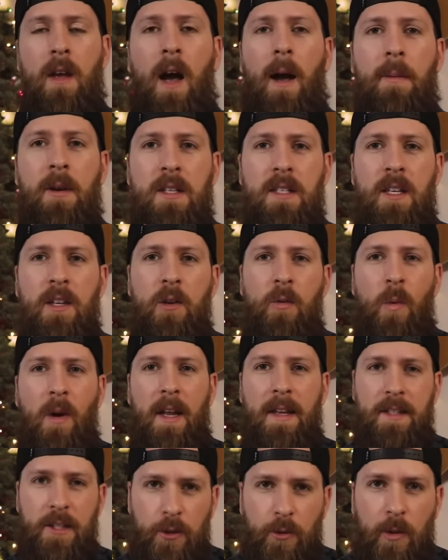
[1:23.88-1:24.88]
I'm gonna tell you
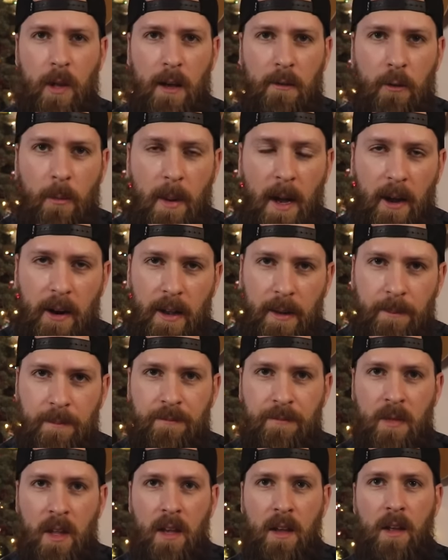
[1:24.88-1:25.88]
what I do love about
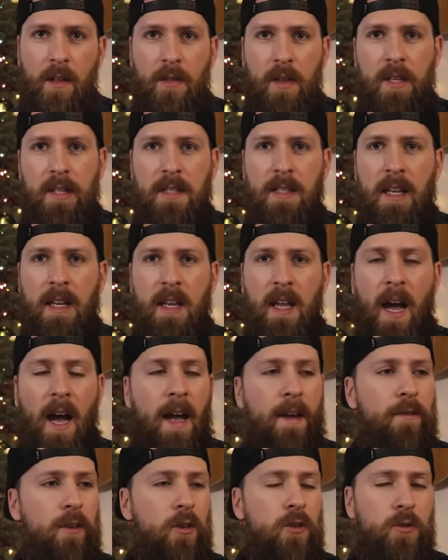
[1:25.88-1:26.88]
it. This thing
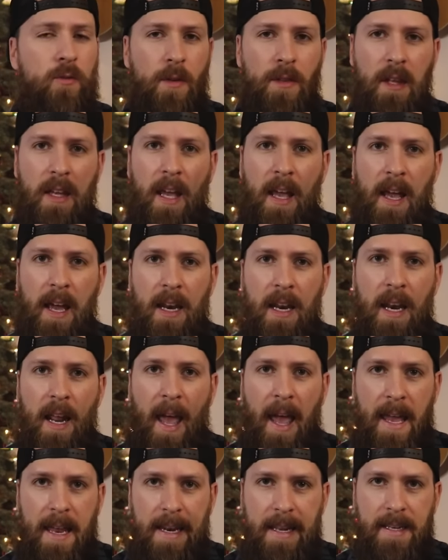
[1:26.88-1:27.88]
I've used with a Canon
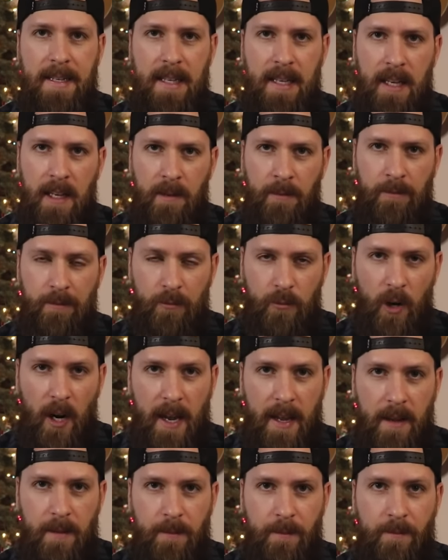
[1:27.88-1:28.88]
80D,
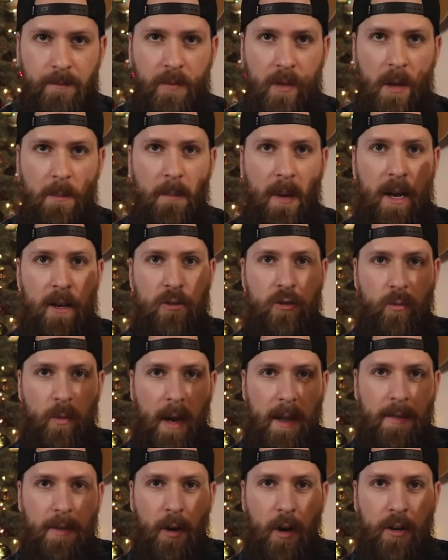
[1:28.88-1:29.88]
right? Mounts
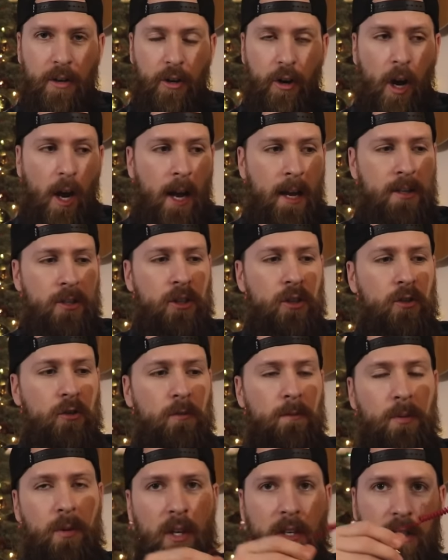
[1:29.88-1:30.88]
right there on your hot
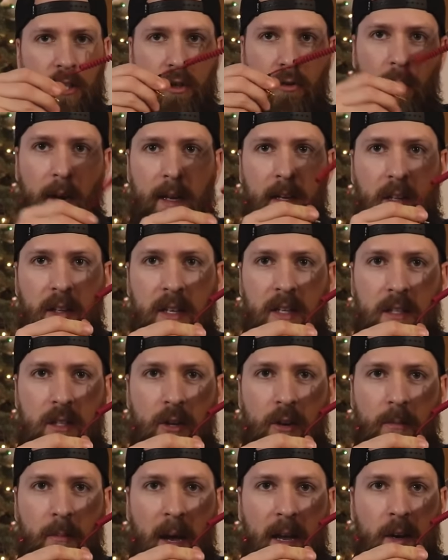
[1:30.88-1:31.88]
shoe, plugs directly
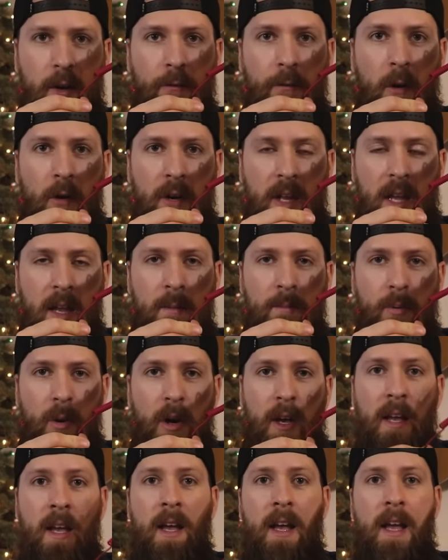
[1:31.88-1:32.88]
into your microphone
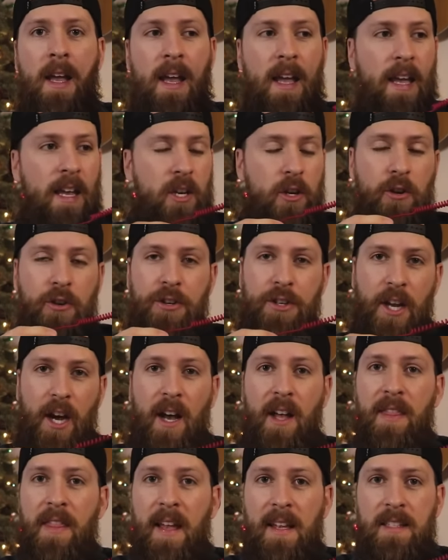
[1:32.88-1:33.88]
input, and you're
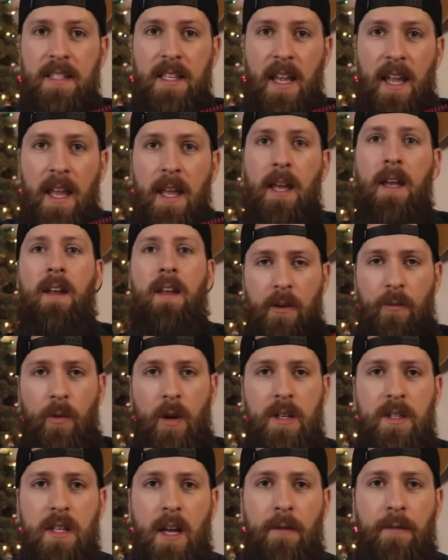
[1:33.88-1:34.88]
done, that's it. It
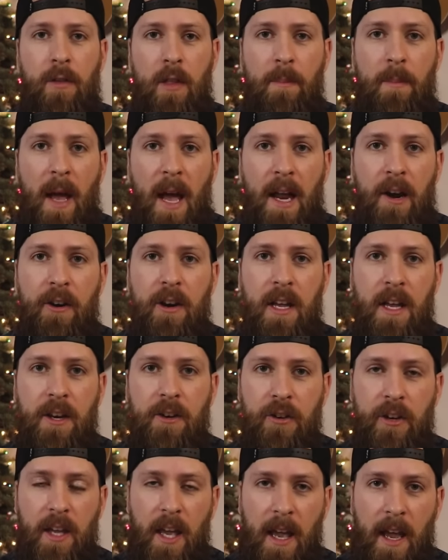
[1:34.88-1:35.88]
runs off of the battery in
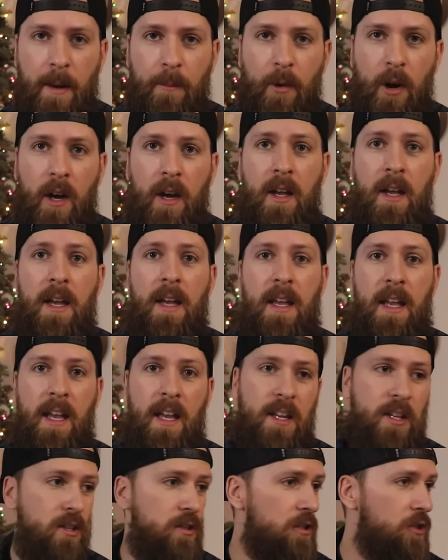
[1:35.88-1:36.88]
your camera.
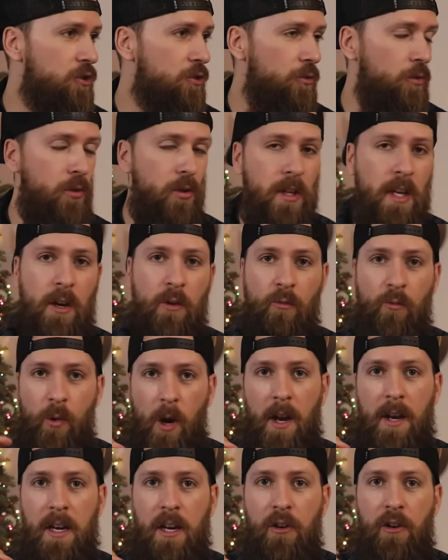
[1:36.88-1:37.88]
It is truly
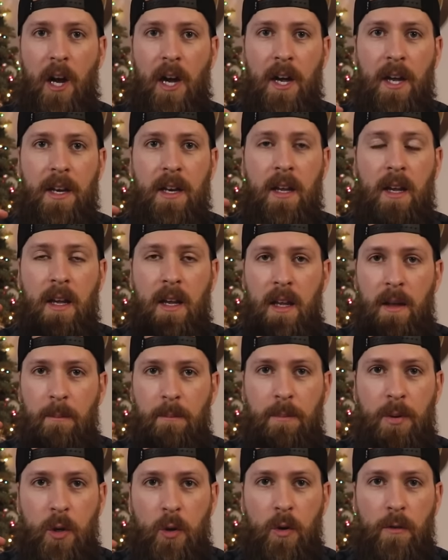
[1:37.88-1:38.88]
run and gun,
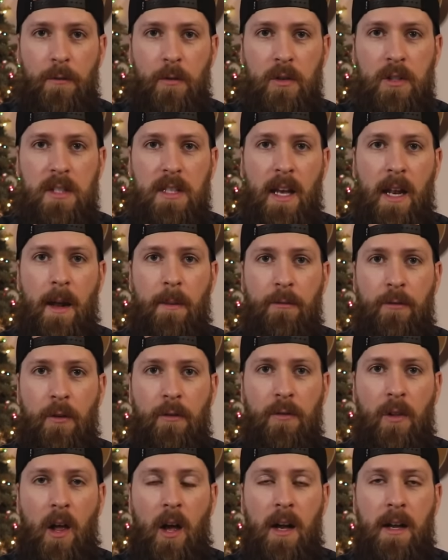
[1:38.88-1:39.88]
beautiful setup for
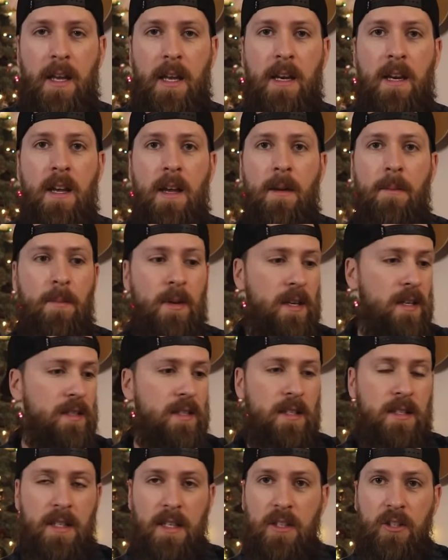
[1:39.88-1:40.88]
vlogging because
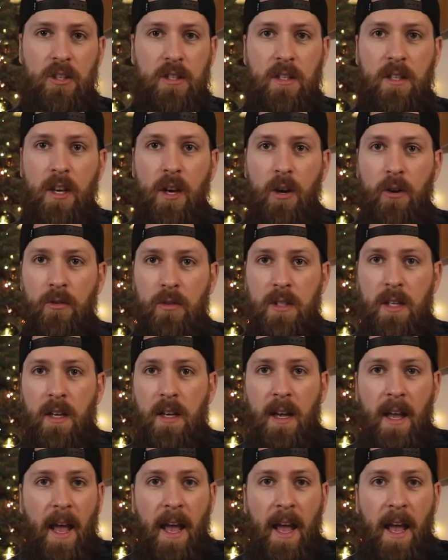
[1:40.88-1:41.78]
this thing just goes.